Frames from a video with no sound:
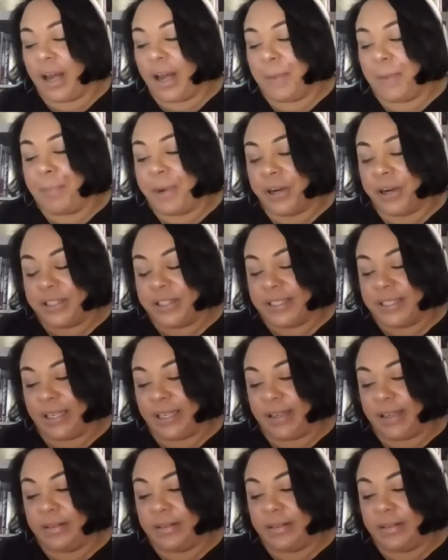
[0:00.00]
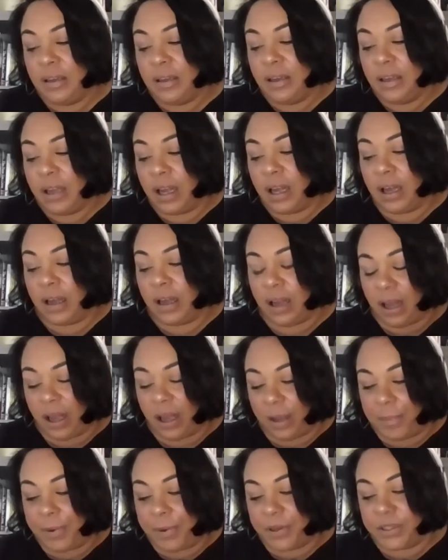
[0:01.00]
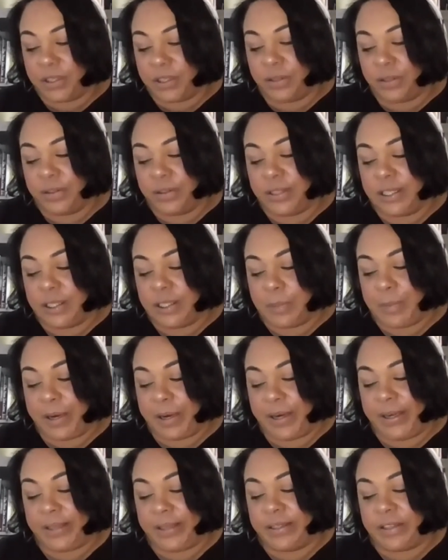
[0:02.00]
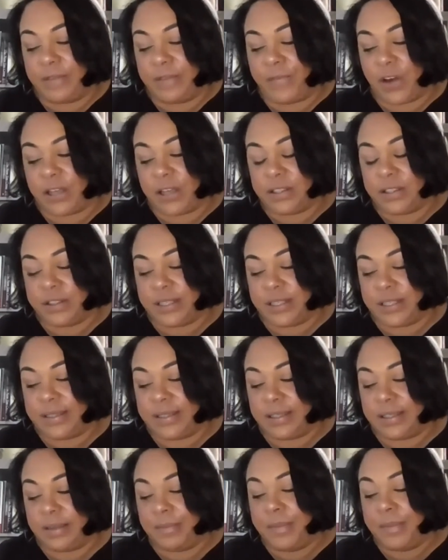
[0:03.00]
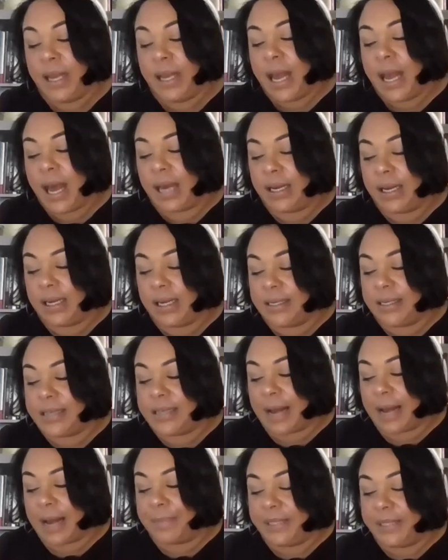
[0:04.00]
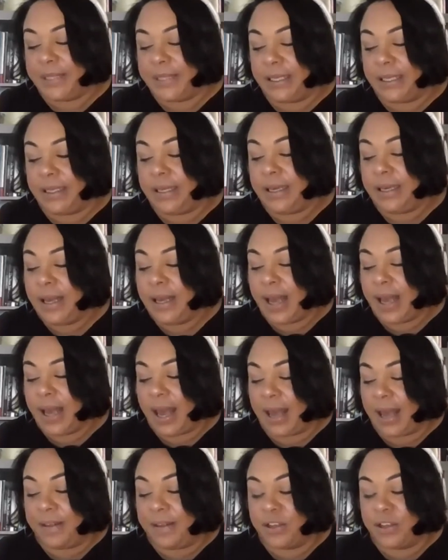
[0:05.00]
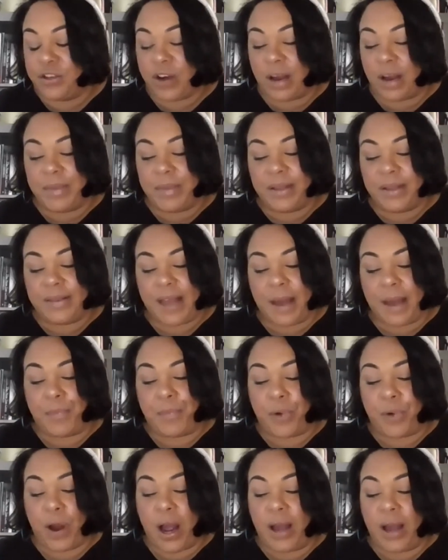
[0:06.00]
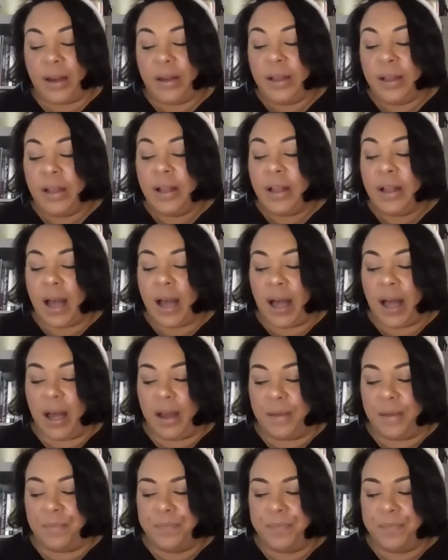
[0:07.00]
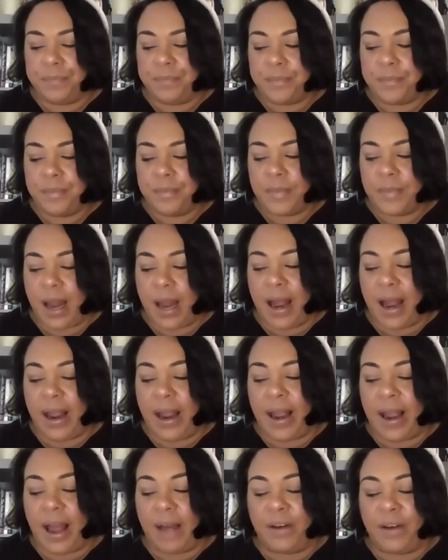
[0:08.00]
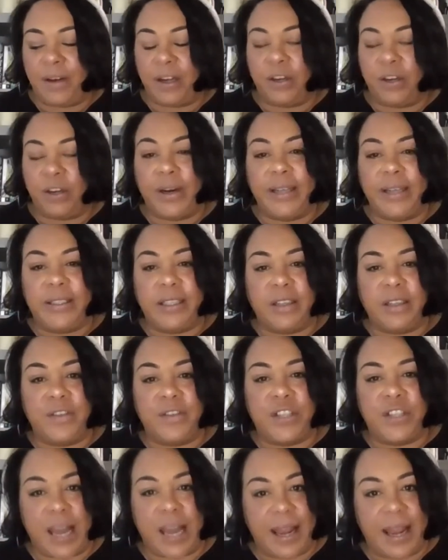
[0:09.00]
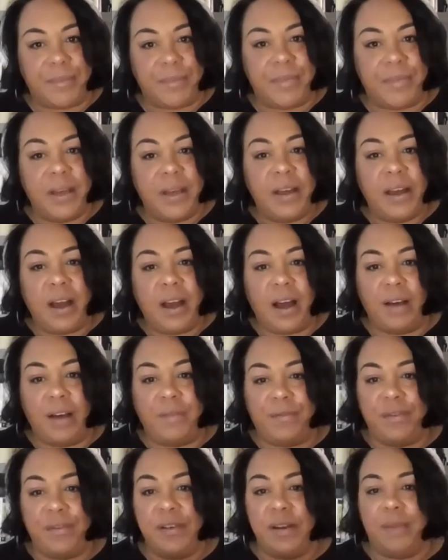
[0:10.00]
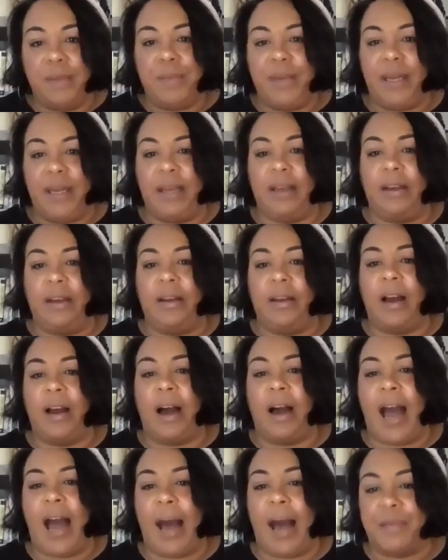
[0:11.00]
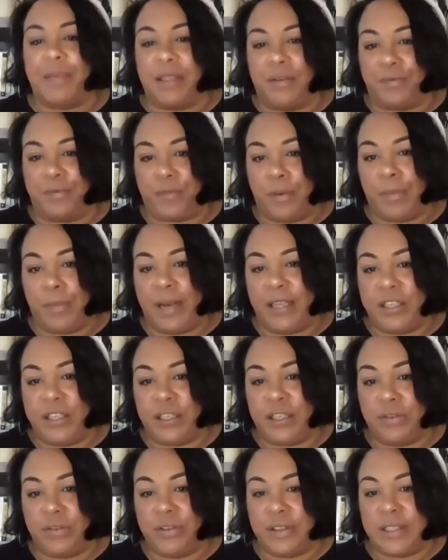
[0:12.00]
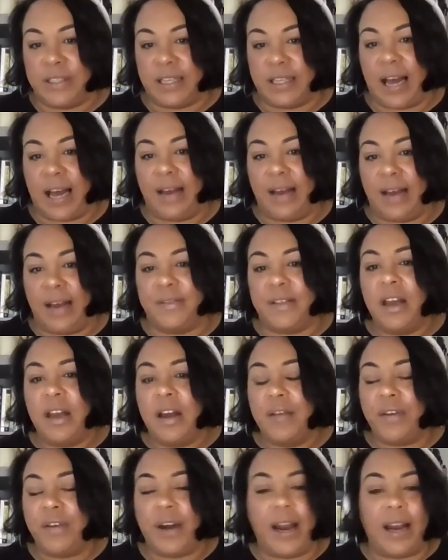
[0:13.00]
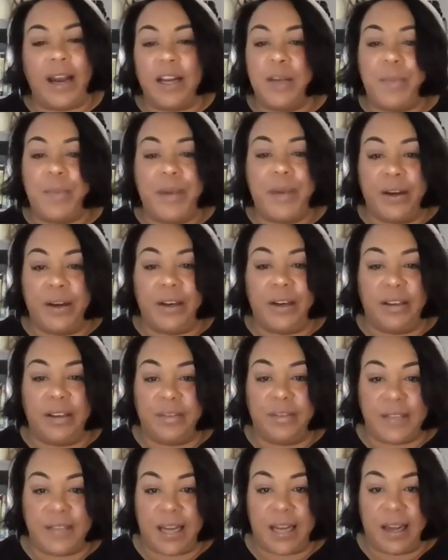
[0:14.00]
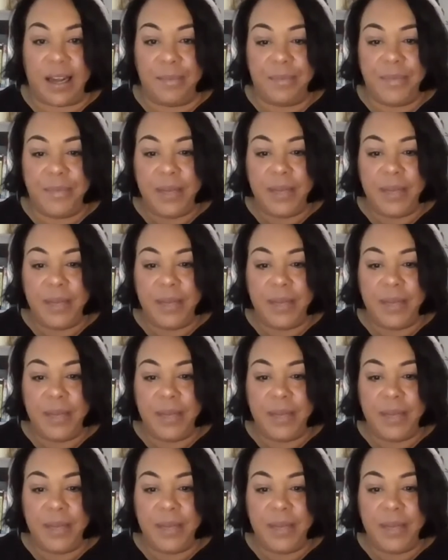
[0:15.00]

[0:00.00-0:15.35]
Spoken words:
person, a person who's experienced the foster system and an adoptee and the trauma that brought. I had a great deal of shame of being absent from my children's lives for any period of time.